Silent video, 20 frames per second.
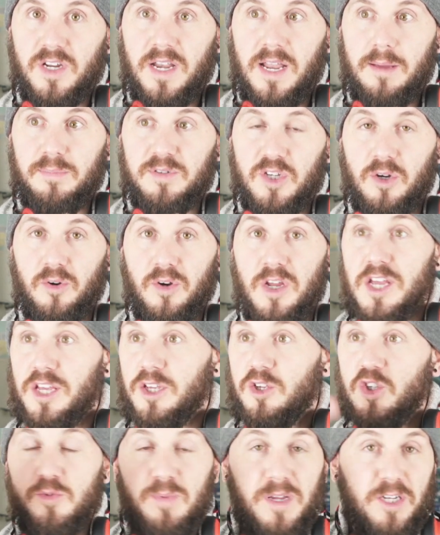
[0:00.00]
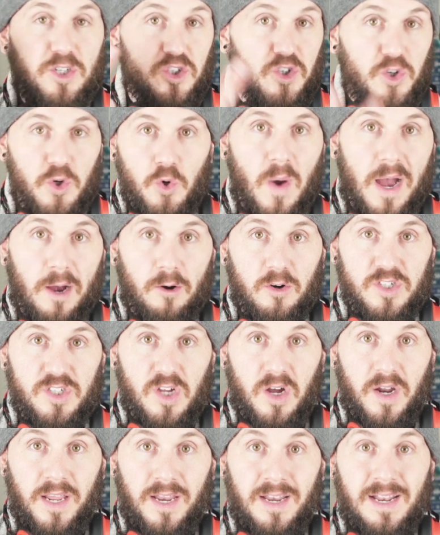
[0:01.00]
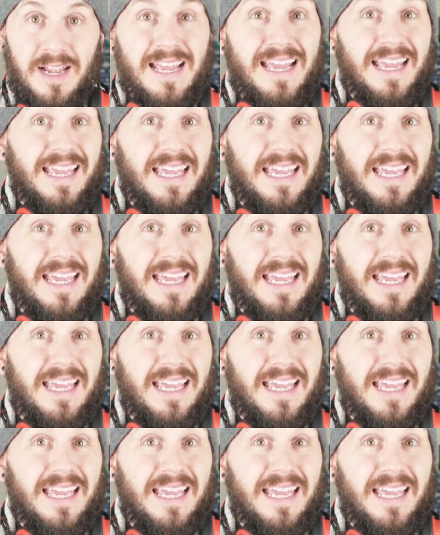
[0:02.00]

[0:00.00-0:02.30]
on an episode, you spend 2 hours on it.